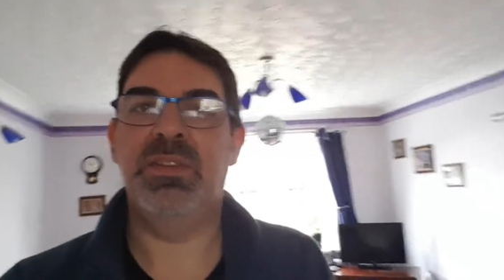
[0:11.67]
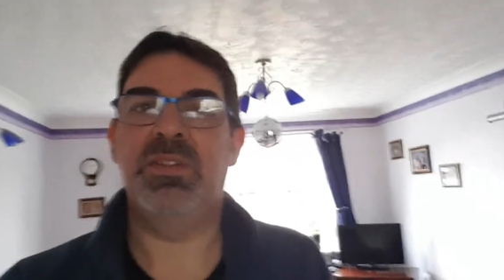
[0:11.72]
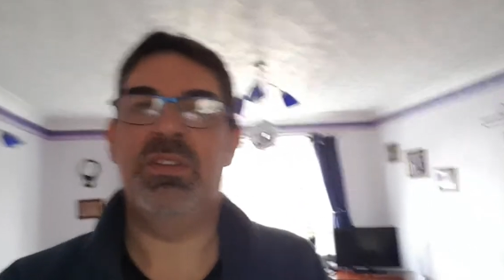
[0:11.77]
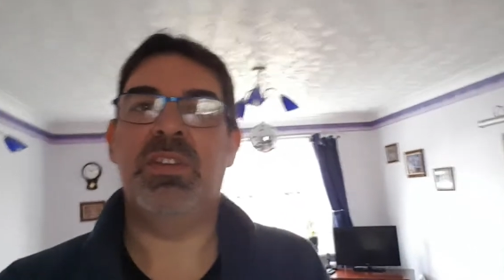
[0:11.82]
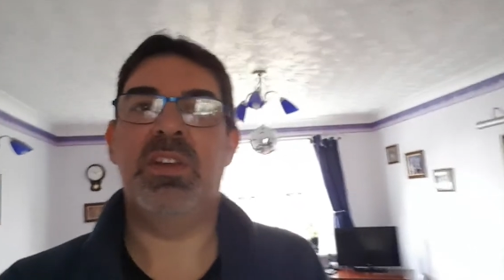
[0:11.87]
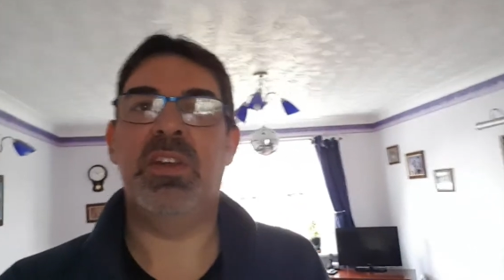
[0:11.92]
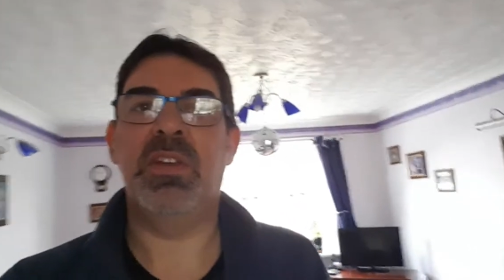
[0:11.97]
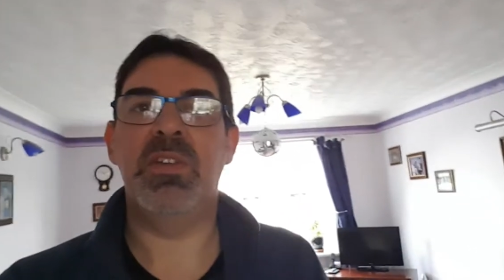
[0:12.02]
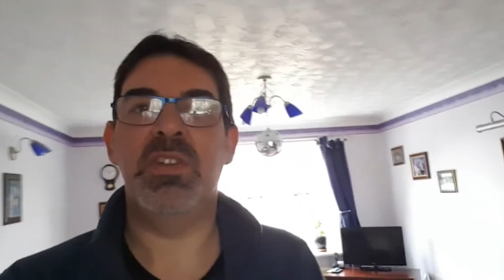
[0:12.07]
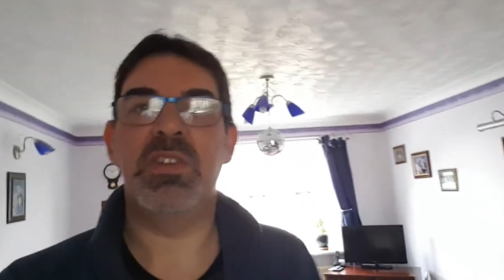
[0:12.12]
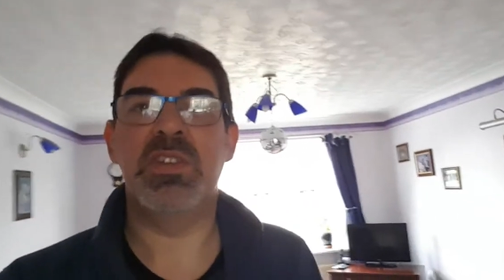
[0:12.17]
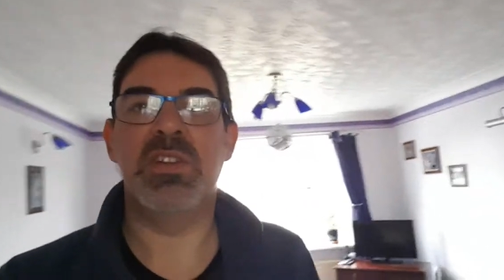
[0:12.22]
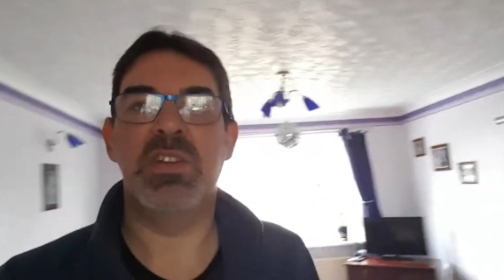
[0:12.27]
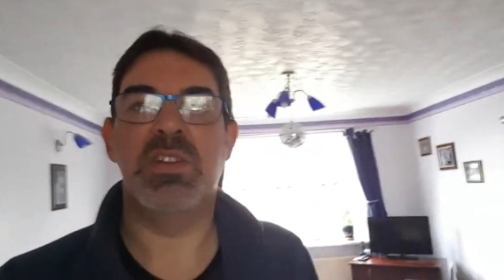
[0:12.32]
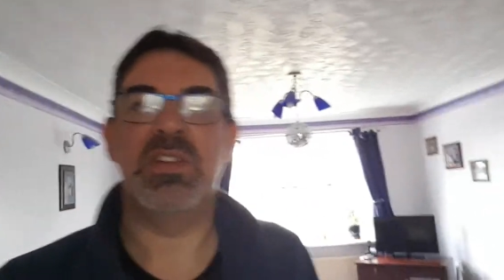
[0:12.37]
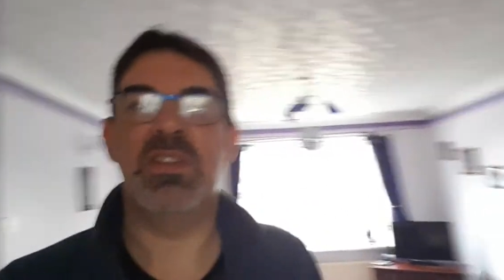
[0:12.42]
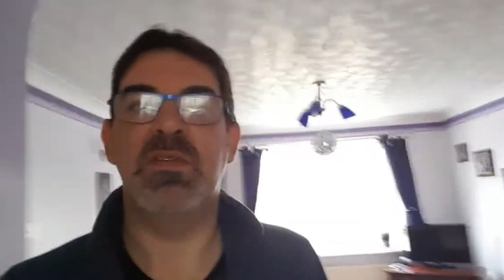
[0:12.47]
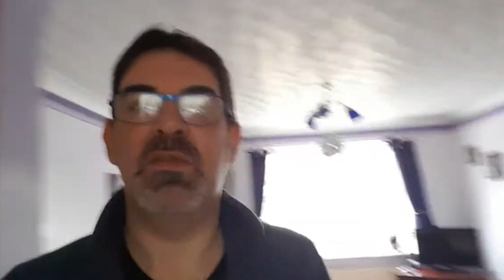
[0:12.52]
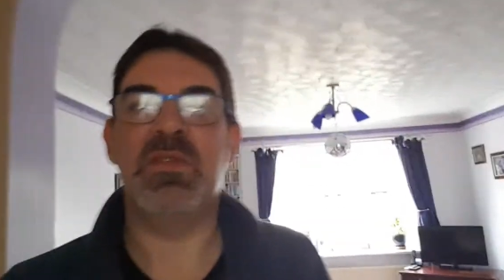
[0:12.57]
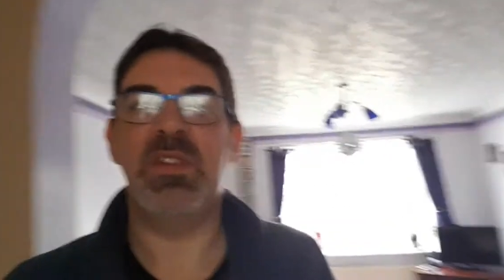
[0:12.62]

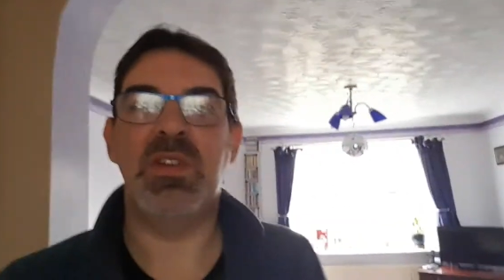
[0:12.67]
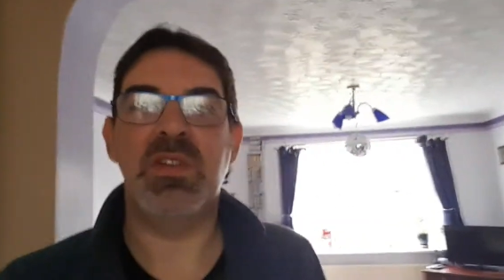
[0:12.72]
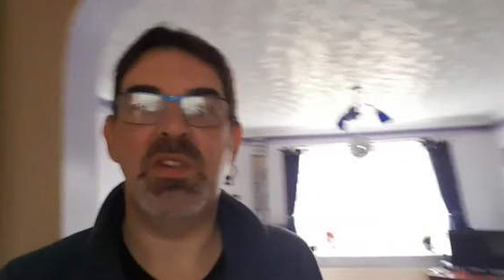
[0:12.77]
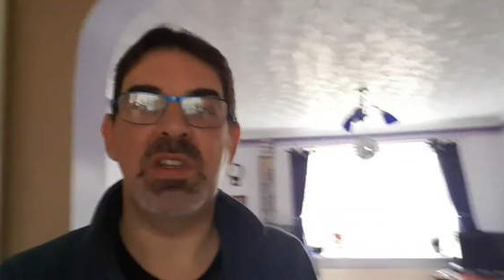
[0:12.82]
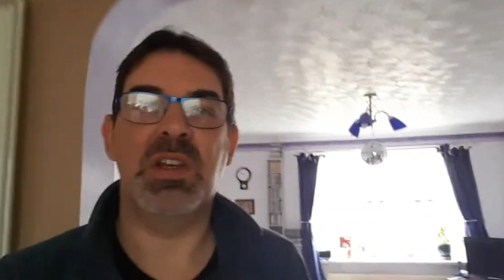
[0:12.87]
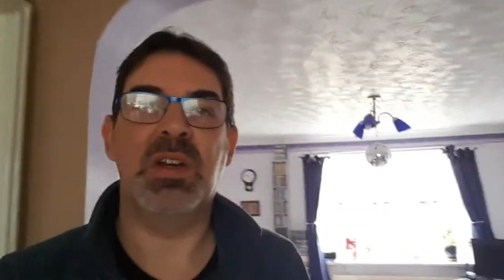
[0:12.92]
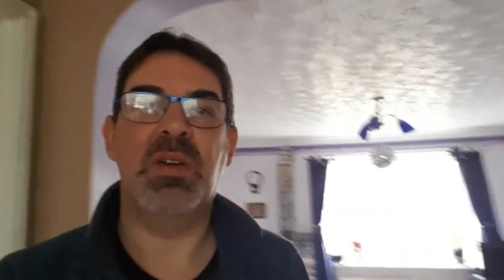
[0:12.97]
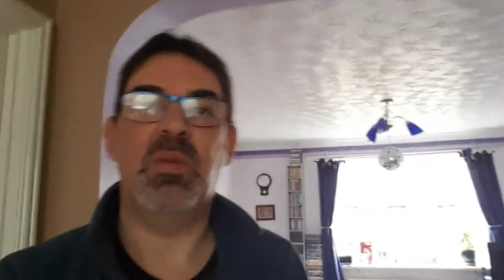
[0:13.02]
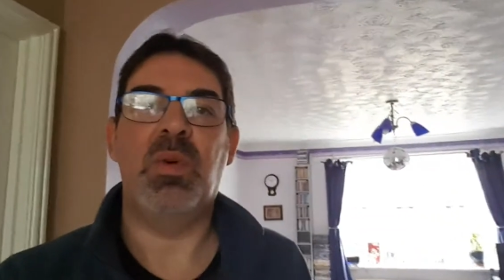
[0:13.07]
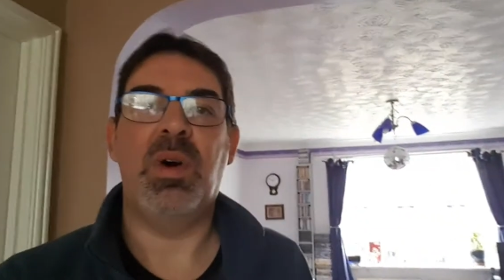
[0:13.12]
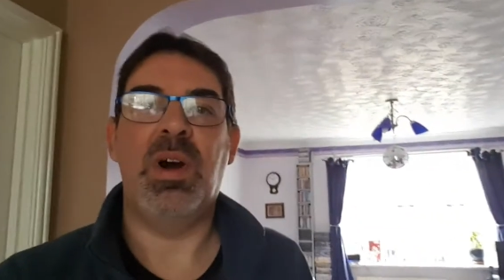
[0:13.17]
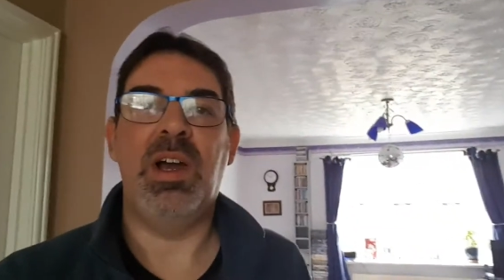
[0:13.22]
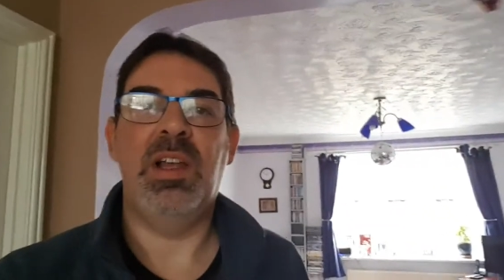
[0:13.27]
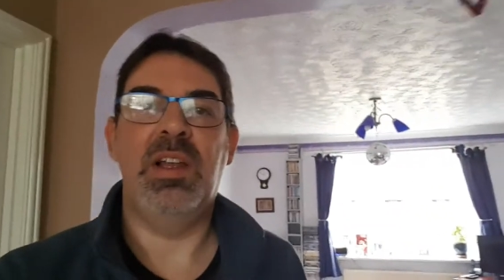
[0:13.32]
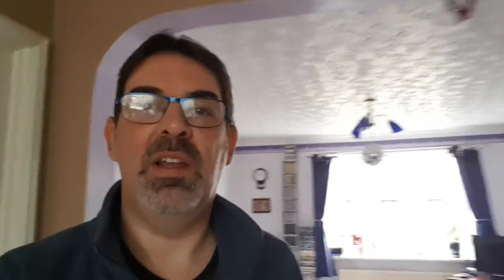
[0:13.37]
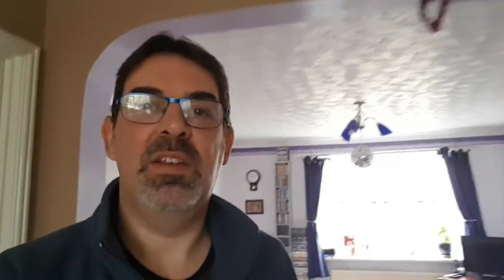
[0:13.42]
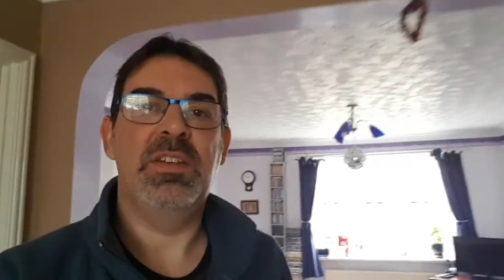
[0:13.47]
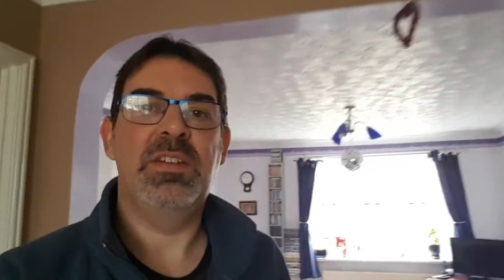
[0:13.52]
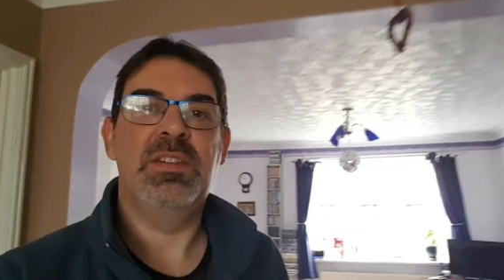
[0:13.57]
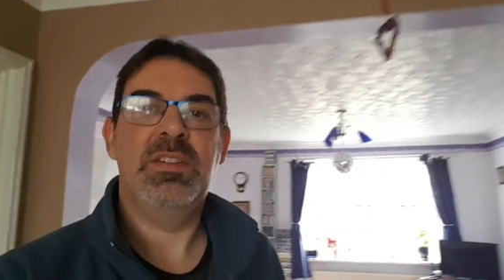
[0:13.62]
solutions of using a
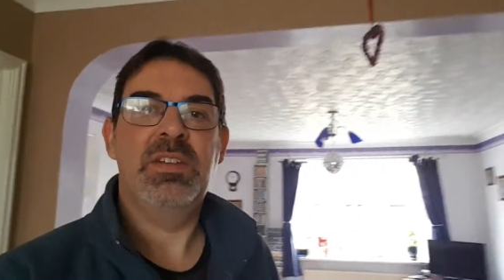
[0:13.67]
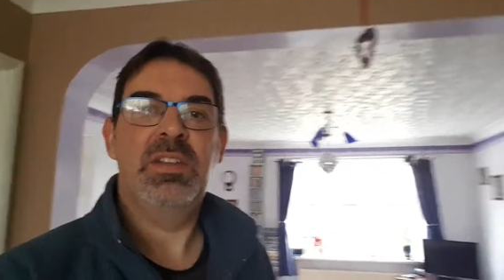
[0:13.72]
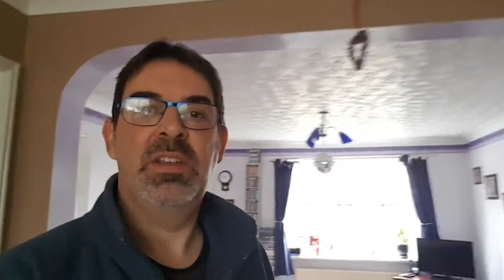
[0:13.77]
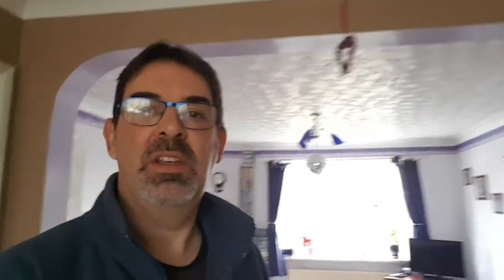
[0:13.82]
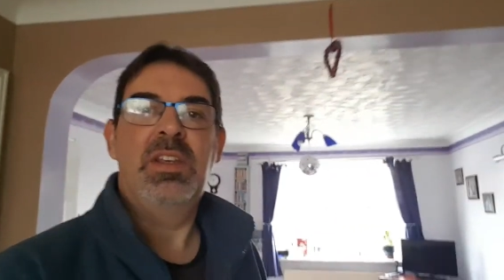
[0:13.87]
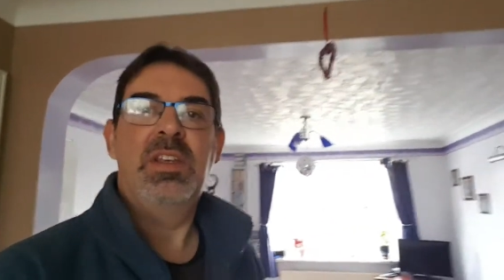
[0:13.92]
wireless